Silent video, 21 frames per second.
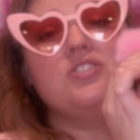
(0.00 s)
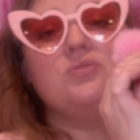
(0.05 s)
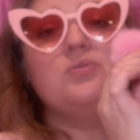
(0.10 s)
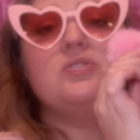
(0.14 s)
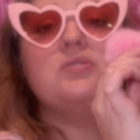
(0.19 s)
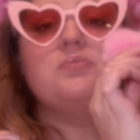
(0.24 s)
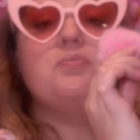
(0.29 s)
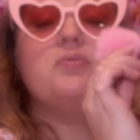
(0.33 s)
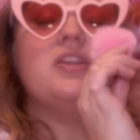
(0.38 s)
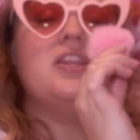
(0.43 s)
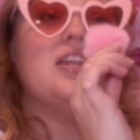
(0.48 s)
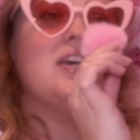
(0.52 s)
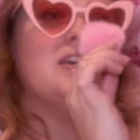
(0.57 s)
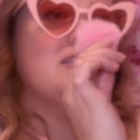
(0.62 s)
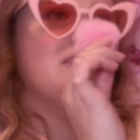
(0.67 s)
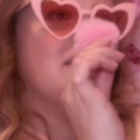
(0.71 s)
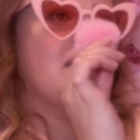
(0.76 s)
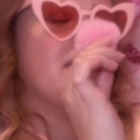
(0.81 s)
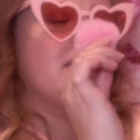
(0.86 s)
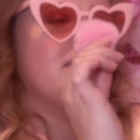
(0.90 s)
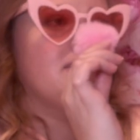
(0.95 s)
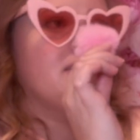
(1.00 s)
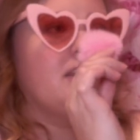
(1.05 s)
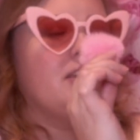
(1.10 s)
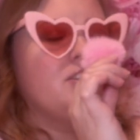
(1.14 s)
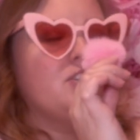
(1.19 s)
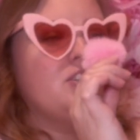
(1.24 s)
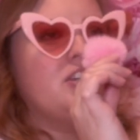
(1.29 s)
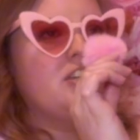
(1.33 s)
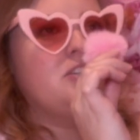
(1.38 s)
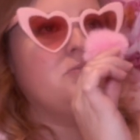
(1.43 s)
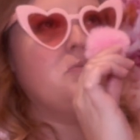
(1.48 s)
she was plus size and how
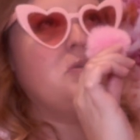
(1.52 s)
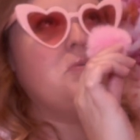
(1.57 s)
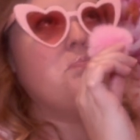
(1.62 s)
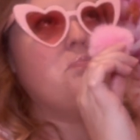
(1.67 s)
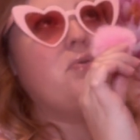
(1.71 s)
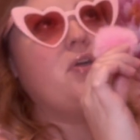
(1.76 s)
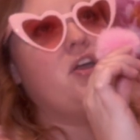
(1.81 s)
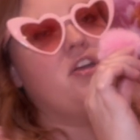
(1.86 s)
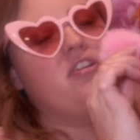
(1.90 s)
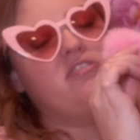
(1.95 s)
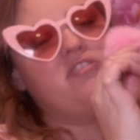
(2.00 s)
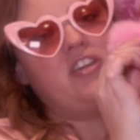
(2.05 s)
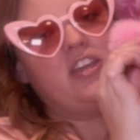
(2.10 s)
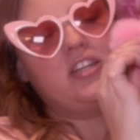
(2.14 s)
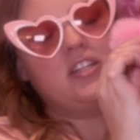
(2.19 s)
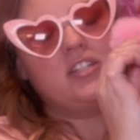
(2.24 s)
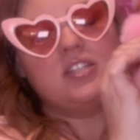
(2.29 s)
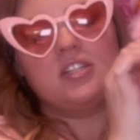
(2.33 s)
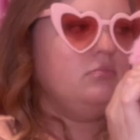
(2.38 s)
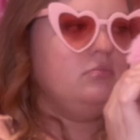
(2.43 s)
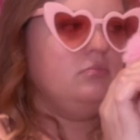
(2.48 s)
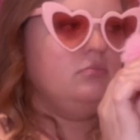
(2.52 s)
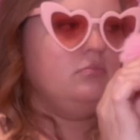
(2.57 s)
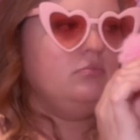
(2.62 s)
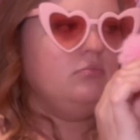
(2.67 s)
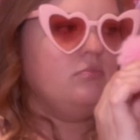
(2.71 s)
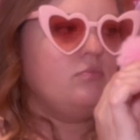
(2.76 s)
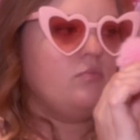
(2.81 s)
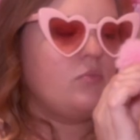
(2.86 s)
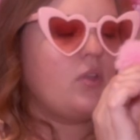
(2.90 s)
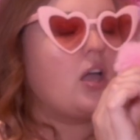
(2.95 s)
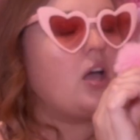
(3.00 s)
she had to be perfect.
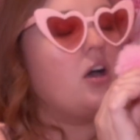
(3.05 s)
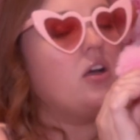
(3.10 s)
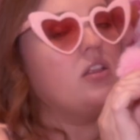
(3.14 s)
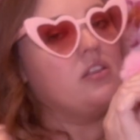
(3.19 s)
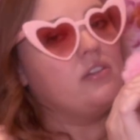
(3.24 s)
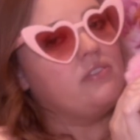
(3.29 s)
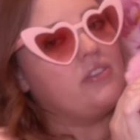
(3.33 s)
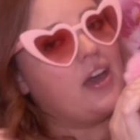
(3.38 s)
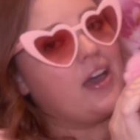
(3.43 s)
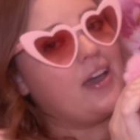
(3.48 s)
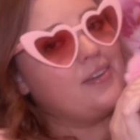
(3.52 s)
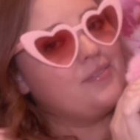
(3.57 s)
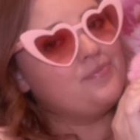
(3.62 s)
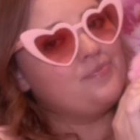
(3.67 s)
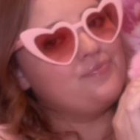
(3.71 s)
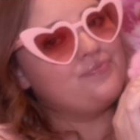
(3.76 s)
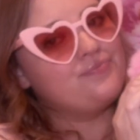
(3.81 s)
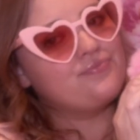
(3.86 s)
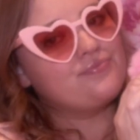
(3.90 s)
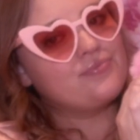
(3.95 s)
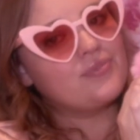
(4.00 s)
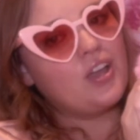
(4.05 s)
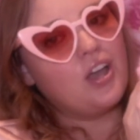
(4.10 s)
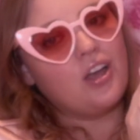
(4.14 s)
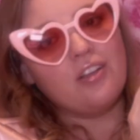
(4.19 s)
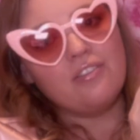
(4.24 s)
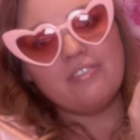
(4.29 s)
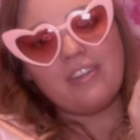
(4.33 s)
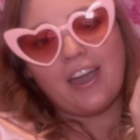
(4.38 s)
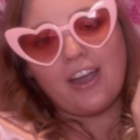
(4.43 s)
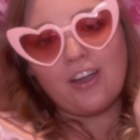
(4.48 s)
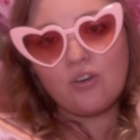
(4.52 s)
All of that. All
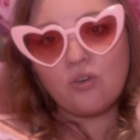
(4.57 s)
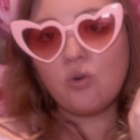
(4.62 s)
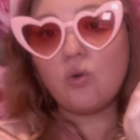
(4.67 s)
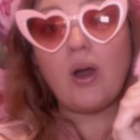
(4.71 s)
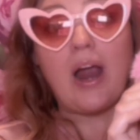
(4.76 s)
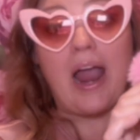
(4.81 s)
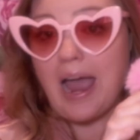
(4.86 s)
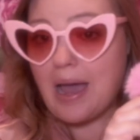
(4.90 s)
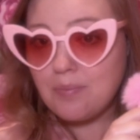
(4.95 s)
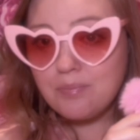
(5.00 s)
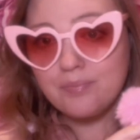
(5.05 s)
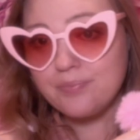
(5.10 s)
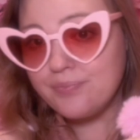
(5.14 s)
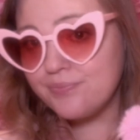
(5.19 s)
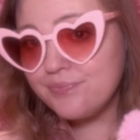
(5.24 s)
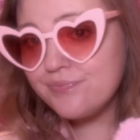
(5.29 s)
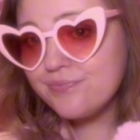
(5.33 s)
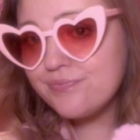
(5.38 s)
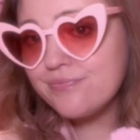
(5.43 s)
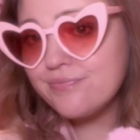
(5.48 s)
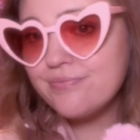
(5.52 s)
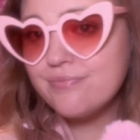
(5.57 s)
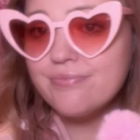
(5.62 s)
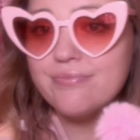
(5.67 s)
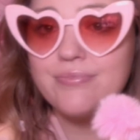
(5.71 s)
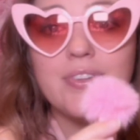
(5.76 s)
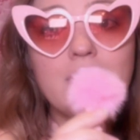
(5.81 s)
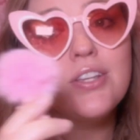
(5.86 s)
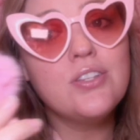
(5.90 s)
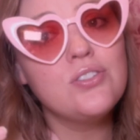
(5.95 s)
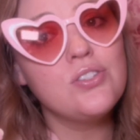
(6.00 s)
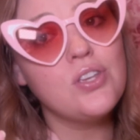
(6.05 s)
of that crap.
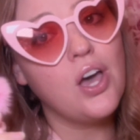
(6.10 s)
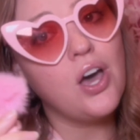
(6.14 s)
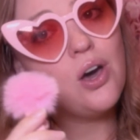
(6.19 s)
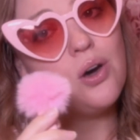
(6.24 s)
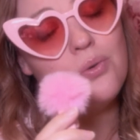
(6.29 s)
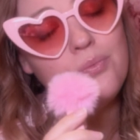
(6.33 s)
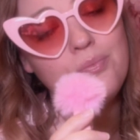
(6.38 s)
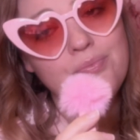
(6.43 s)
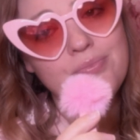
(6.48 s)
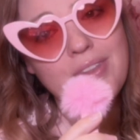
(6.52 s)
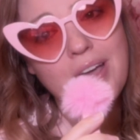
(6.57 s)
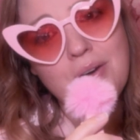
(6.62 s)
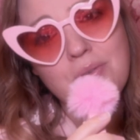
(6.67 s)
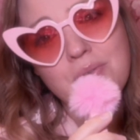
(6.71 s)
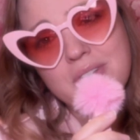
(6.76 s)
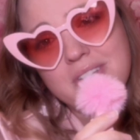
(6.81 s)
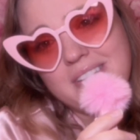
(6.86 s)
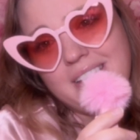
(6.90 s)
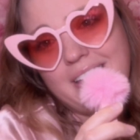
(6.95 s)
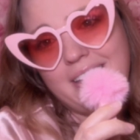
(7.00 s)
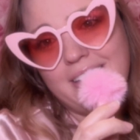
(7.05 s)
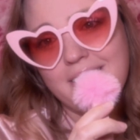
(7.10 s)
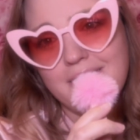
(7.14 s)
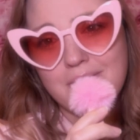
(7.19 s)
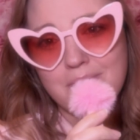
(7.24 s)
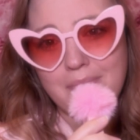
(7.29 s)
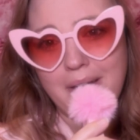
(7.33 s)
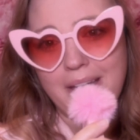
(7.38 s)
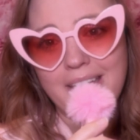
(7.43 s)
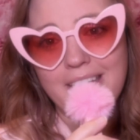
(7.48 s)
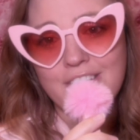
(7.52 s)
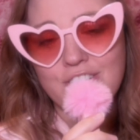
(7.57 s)
So that was like
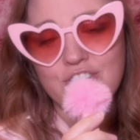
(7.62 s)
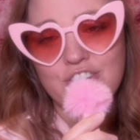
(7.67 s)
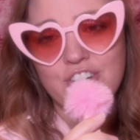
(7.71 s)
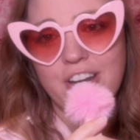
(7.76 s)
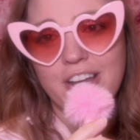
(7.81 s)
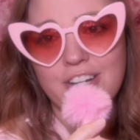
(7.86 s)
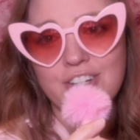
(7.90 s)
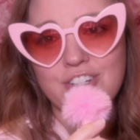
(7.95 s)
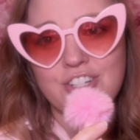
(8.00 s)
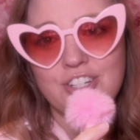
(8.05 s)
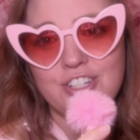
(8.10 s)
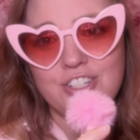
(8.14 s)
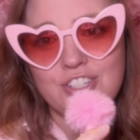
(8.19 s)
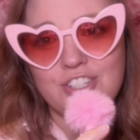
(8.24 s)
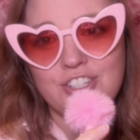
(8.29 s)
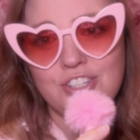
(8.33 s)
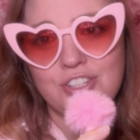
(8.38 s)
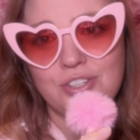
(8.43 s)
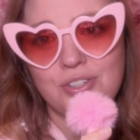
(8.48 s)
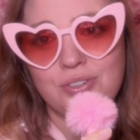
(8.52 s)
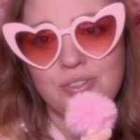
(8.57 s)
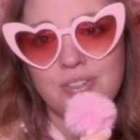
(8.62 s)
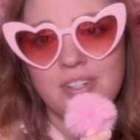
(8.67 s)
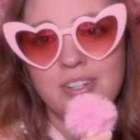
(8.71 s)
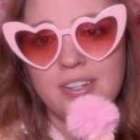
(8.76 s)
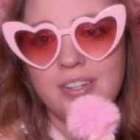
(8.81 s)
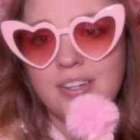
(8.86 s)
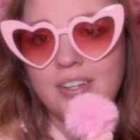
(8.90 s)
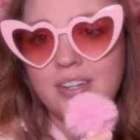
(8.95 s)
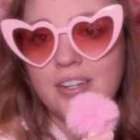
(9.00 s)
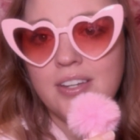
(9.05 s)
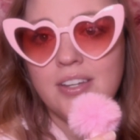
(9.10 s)
my introduction to
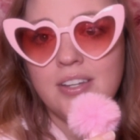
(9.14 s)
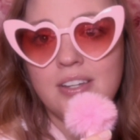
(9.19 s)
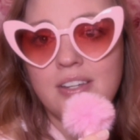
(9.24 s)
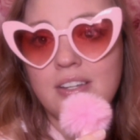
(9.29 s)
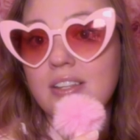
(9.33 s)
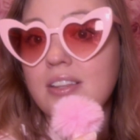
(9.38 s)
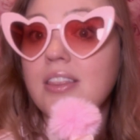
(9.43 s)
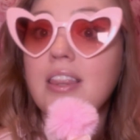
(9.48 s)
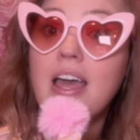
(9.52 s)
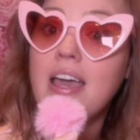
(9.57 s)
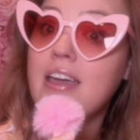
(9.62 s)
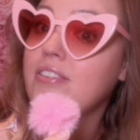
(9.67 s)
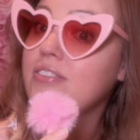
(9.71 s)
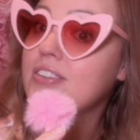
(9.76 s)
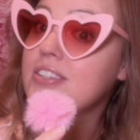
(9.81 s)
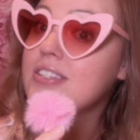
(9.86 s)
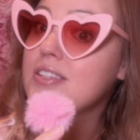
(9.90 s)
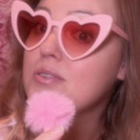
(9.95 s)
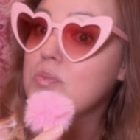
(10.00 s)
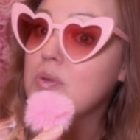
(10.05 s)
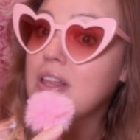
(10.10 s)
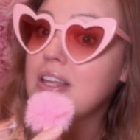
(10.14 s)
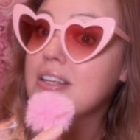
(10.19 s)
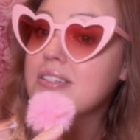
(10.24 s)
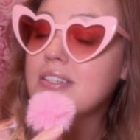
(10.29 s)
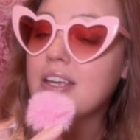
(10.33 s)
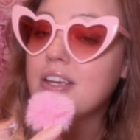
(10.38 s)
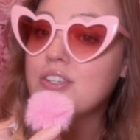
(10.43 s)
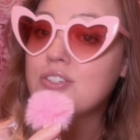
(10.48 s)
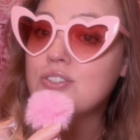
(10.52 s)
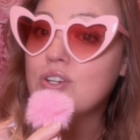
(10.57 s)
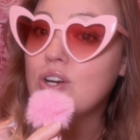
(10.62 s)
life as a plus
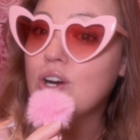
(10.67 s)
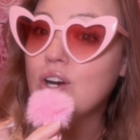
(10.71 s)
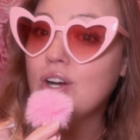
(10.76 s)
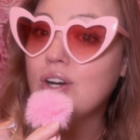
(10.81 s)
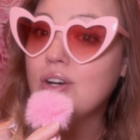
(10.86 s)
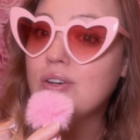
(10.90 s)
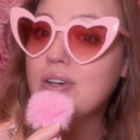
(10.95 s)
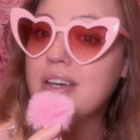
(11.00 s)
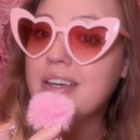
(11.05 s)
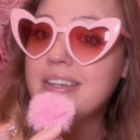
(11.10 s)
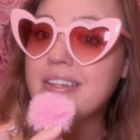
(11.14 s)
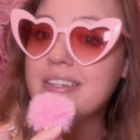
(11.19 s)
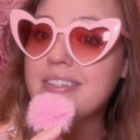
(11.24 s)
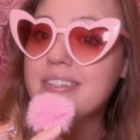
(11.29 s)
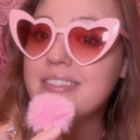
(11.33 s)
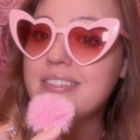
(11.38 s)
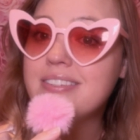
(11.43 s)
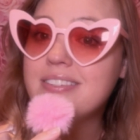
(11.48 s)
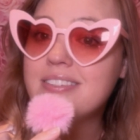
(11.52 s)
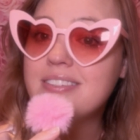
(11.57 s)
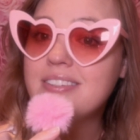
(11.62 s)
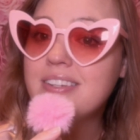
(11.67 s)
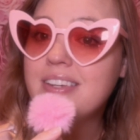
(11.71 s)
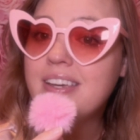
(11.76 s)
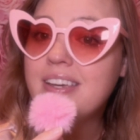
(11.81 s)
size girl because